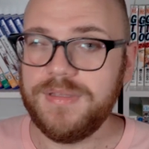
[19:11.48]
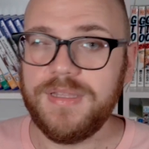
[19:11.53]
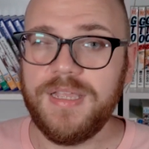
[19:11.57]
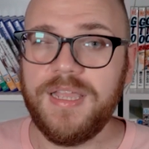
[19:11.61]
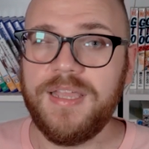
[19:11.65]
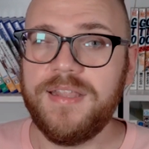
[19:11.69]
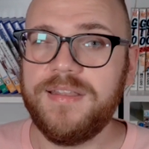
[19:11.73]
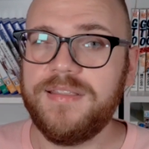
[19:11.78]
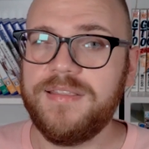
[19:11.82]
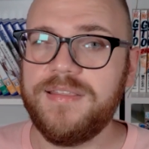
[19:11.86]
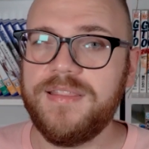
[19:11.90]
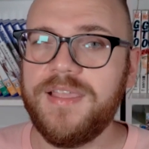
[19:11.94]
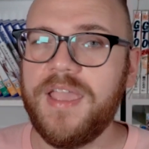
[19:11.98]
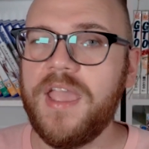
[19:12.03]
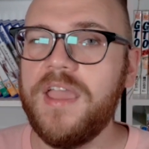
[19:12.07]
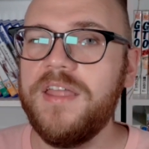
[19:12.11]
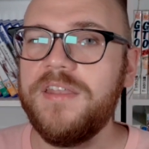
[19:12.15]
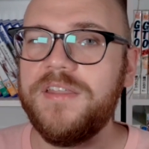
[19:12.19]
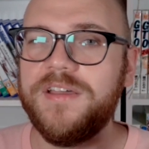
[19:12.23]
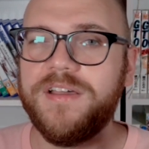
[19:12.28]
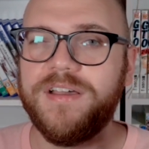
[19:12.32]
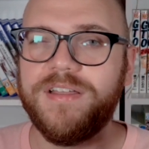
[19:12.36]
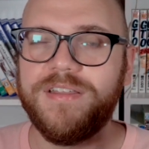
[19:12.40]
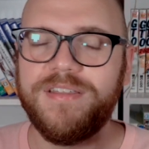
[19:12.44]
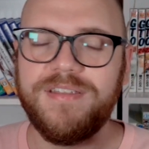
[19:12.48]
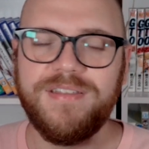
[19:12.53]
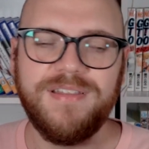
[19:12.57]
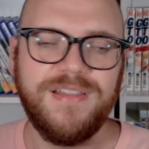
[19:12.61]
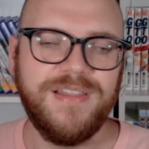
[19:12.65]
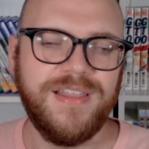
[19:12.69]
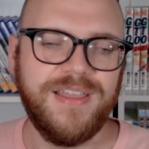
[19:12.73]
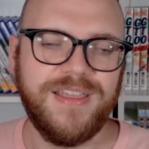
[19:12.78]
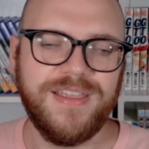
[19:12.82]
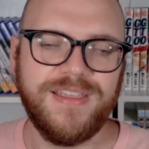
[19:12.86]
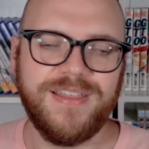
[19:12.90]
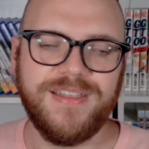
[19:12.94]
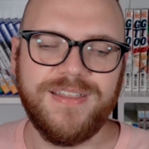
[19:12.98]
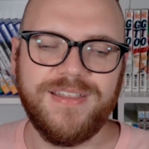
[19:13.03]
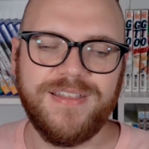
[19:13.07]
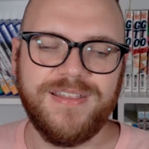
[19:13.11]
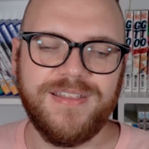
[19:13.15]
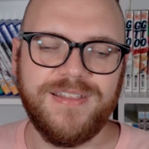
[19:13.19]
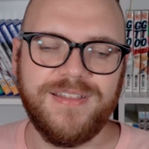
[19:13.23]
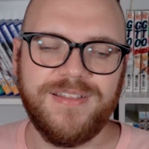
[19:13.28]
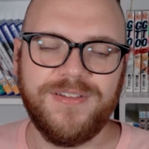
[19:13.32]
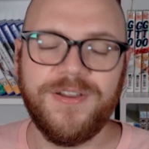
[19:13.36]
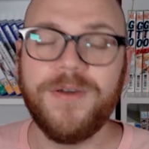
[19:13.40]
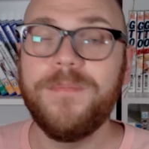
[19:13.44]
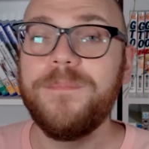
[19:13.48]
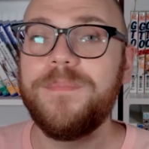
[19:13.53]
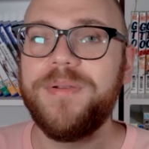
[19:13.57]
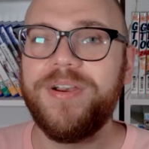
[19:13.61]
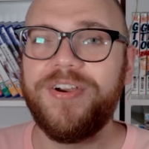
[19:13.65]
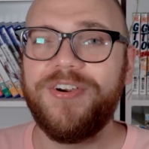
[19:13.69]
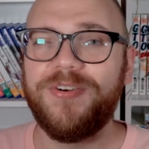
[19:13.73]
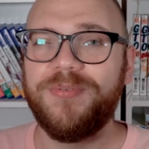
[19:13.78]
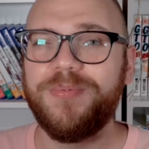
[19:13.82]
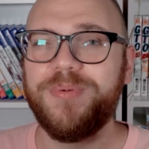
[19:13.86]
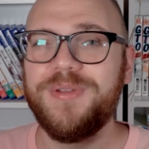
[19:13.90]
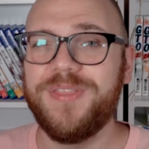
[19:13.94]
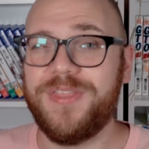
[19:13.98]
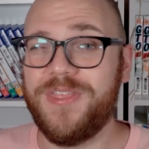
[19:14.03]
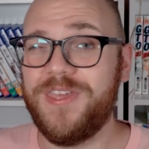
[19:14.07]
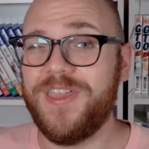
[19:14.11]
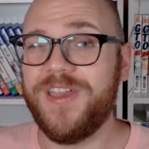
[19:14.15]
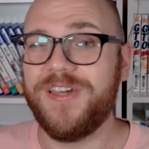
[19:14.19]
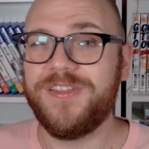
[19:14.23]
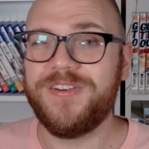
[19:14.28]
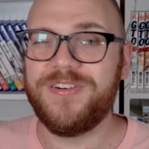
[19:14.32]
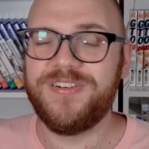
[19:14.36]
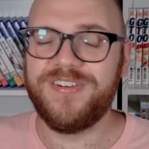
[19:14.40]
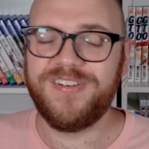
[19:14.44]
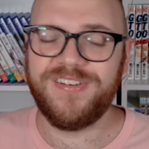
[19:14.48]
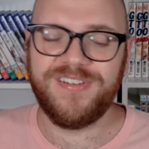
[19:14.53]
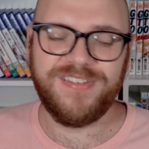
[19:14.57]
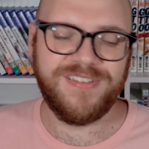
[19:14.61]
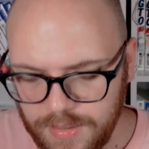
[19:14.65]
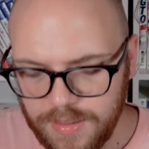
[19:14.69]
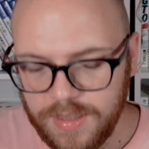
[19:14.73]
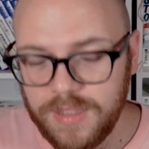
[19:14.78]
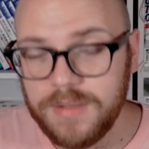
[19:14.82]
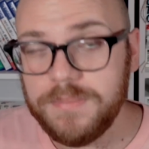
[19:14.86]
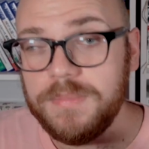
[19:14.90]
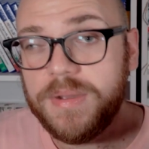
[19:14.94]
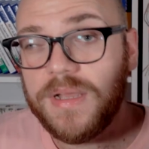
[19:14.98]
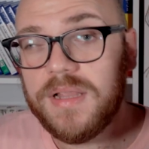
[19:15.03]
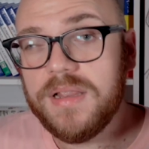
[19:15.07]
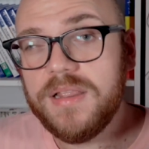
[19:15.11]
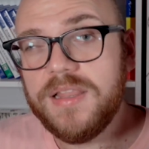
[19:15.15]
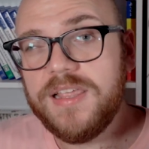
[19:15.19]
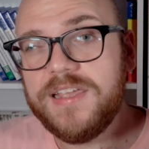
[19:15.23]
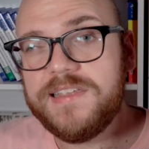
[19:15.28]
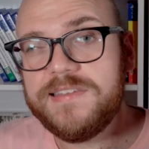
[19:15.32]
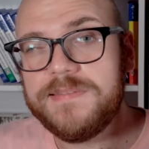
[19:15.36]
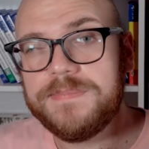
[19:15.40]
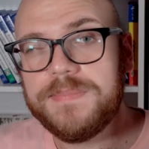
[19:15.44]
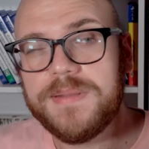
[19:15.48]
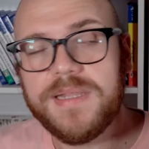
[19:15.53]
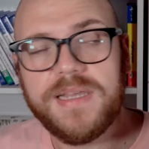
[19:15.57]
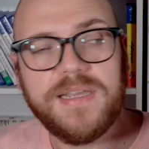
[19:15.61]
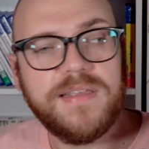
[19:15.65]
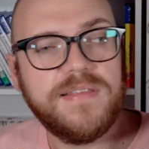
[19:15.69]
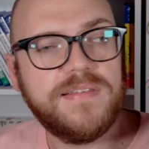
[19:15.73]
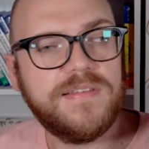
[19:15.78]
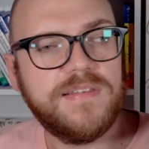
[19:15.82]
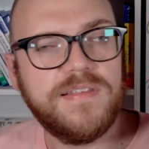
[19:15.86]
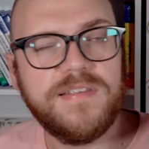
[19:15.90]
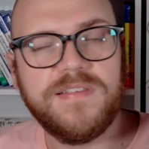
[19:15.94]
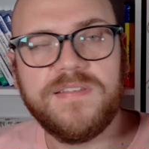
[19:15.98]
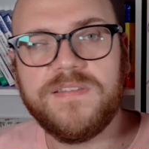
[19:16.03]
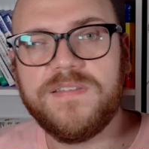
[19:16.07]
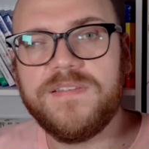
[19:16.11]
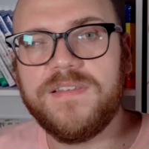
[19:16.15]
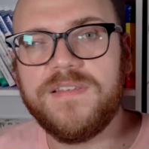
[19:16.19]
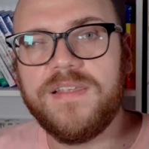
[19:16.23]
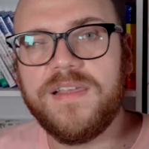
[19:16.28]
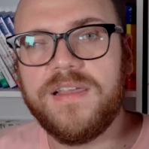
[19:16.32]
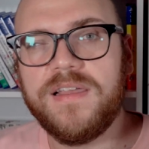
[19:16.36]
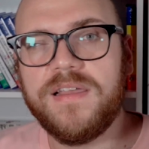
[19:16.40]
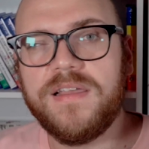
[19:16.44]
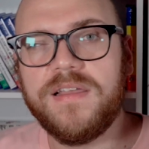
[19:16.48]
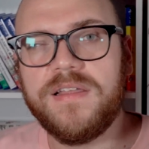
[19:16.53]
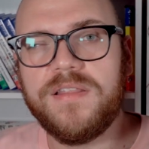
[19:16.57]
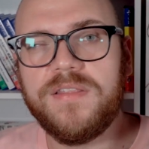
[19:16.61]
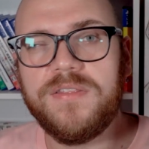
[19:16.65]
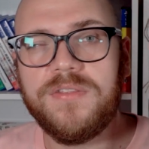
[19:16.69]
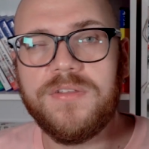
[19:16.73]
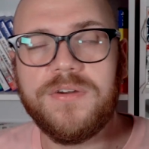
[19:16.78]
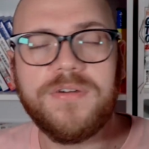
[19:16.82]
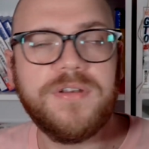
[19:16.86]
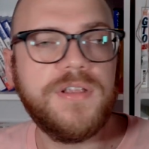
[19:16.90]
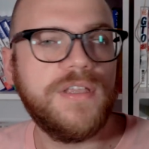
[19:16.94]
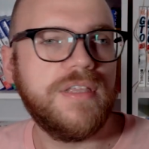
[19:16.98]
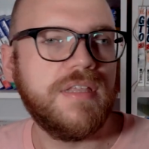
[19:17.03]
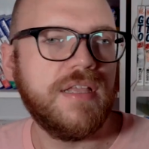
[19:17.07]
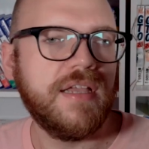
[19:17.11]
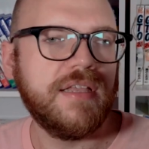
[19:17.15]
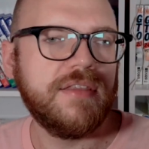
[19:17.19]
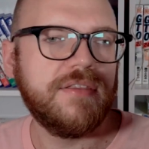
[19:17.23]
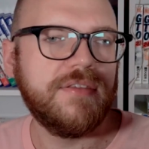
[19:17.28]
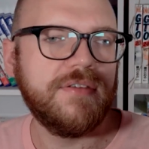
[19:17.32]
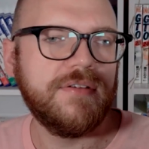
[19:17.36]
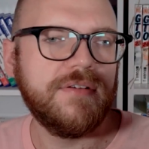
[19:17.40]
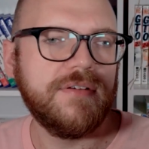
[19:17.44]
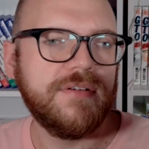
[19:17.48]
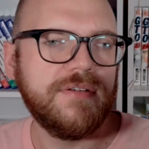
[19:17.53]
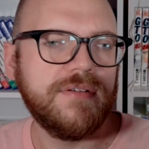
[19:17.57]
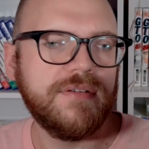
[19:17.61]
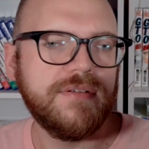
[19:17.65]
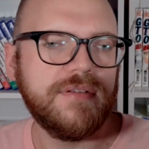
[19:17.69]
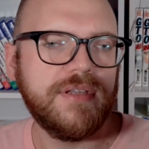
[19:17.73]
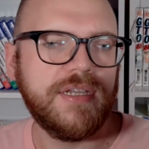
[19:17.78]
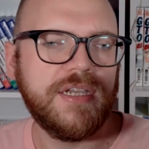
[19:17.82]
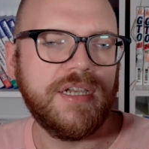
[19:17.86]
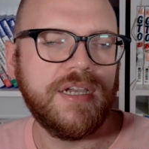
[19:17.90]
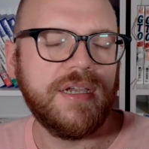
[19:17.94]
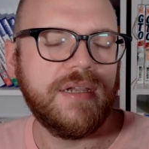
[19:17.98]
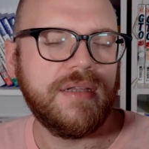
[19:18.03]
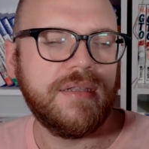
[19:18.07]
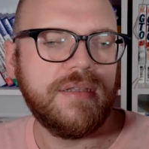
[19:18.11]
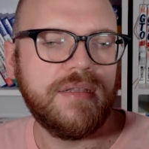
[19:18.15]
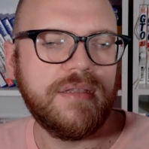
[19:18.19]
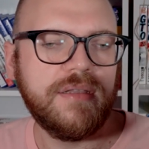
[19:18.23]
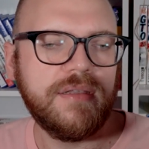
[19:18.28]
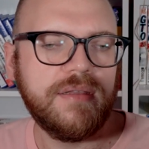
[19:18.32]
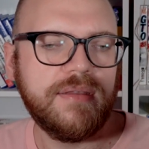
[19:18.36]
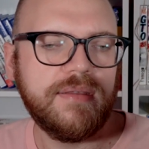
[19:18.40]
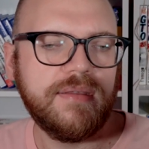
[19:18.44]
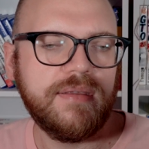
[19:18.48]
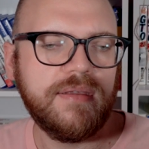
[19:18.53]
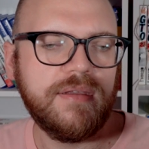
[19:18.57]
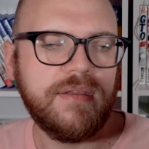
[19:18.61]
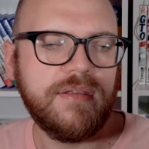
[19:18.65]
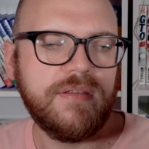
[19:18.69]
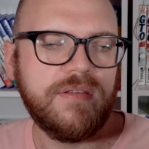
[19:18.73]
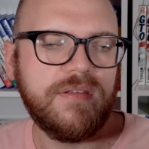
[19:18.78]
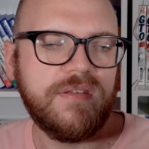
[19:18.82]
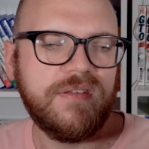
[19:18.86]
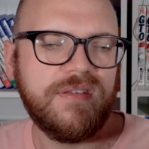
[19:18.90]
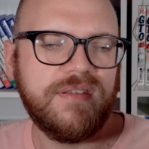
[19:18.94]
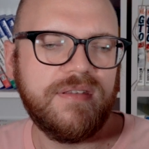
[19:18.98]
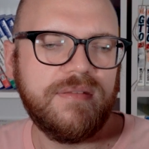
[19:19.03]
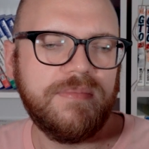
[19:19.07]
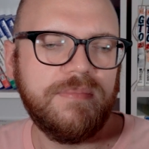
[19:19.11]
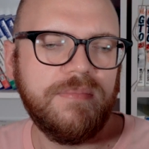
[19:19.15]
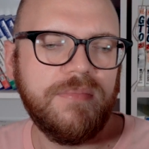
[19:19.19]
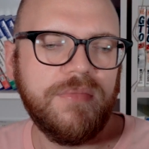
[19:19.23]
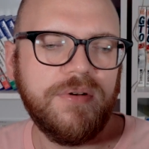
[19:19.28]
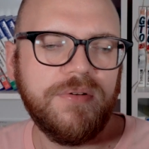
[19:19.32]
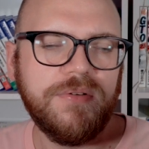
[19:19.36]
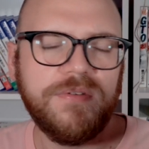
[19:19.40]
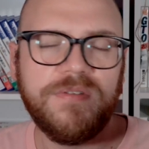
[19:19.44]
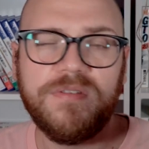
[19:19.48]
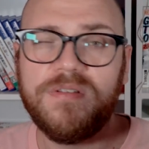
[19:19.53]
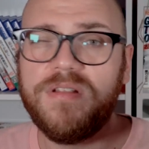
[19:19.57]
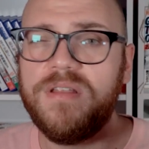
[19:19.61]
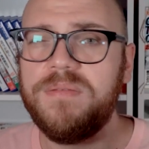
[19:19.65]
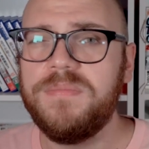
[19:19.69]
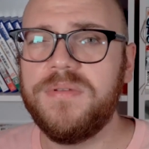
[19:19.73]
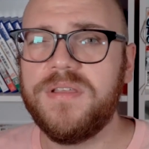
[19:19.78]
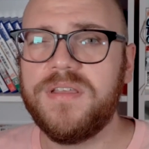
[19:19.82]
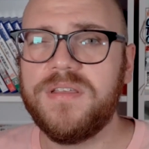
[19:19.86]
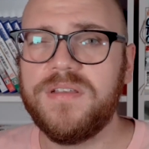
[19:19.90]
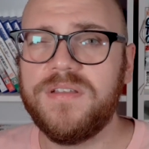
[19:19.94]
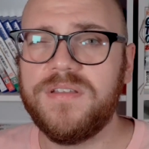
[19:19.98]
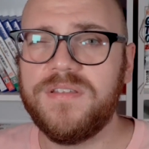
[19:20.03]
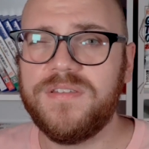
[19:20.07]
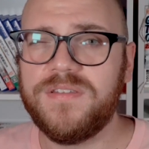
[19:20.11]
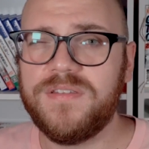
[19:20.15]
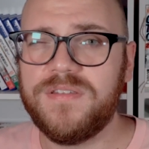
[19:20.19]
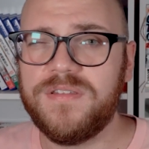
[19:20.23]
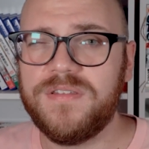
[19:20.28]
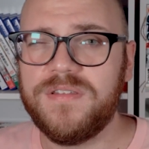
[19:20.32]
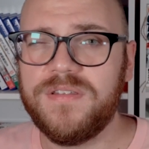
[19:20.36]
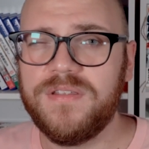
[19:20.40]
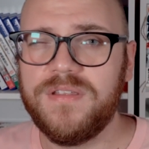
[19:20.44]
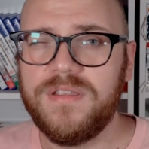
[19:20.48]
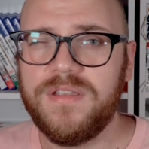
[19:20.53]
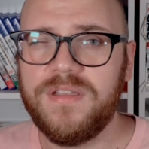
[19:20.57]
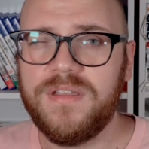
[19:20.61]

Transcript: it cannot like compare with the others. And my last place is the nori natto, and it's mostly because